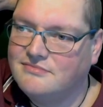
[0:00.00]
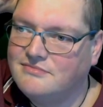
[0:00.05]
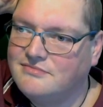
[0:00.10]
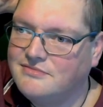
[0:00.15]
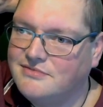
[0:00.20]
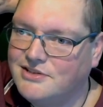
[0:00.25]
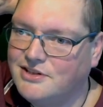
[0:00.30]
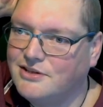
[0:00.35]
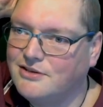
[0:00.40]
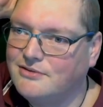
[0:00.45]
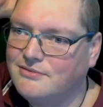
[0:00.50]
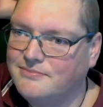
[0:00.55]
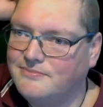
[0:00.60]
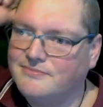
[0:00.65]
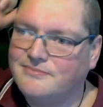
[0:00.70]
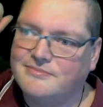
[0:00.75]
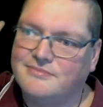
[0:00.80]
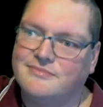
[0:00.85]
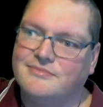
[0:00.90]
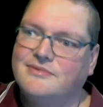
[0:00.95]

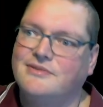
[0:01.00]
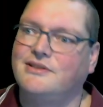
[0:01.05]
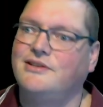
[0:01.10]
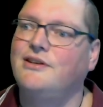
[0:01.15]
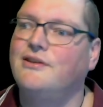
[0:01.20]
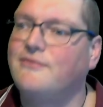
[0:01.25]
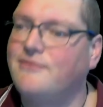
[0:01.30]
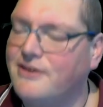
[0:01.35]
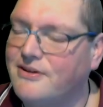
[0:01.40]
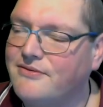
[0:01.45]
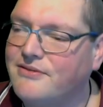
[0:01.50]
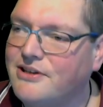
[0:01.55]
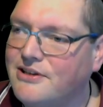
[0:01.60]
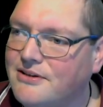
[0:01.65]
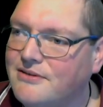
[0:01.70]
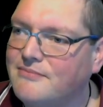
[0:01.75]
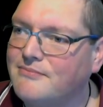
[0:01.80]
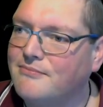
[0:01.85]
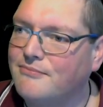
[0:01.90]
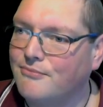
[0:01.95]
you've given
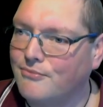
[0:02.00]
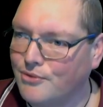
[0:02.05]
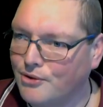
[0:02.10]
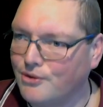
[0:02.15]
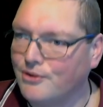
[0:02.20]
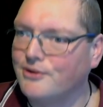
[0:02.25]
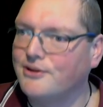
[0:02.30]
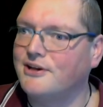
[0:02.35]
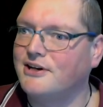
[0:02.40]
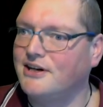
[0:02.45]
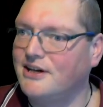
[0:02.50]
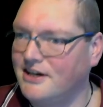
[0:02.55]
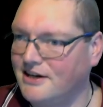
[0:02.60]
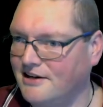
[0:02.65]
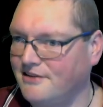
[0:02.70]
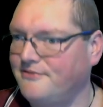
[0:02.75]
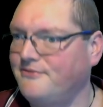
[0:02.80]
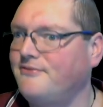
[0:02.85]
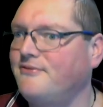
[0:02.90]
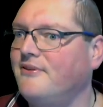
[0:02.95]
it more than
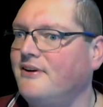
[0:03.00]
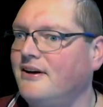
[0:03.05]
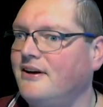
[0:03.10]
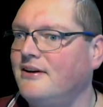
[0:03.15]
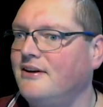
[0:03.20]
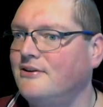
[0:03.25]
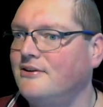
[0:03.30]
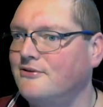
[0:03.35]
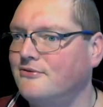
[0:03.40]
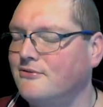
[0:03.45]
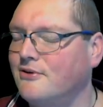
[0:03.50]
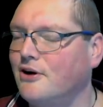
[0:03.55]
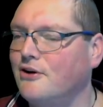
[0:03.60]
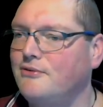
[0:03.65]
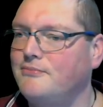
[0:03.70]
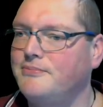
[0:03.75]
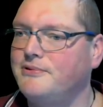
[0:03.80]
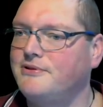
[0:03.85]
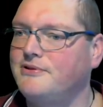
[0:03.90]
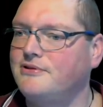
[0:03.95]
enough
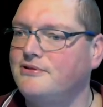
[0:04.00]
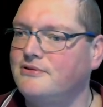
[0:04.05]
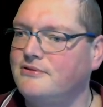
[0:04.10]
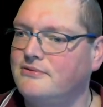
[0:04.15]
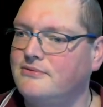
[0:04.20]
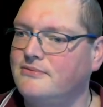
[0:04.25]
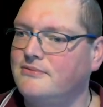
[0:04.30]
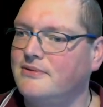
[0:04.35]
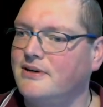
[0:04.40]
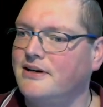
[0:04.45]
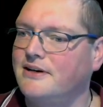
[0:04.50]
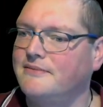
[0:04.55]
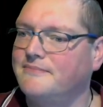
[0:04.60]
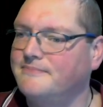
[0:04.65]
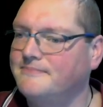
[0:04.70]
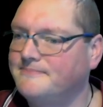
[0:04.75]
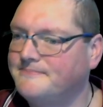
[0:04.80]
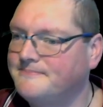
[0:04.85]
rope to